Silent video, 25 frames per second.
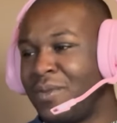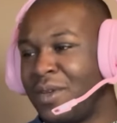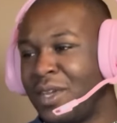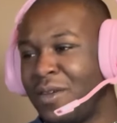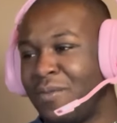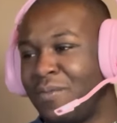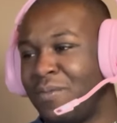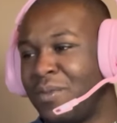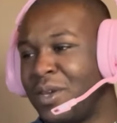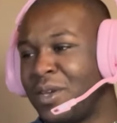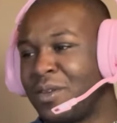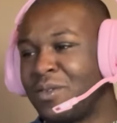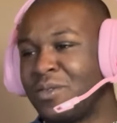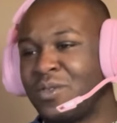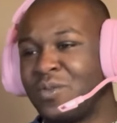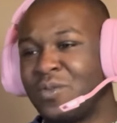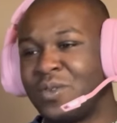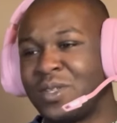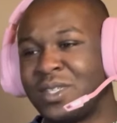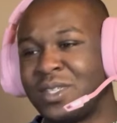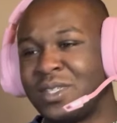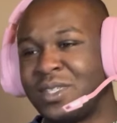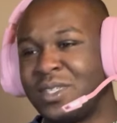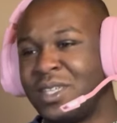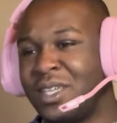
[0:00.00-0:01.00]
is
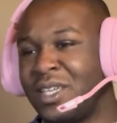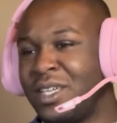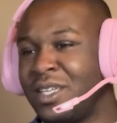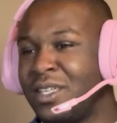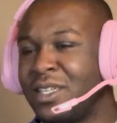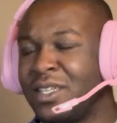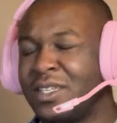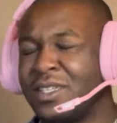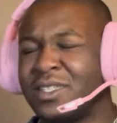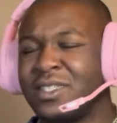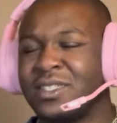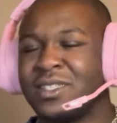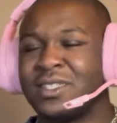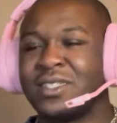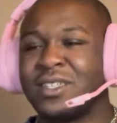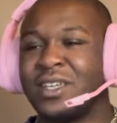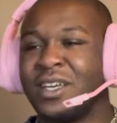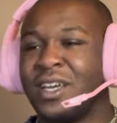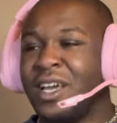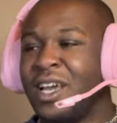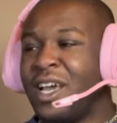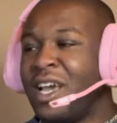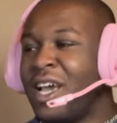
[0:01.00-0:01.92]
what the scene is.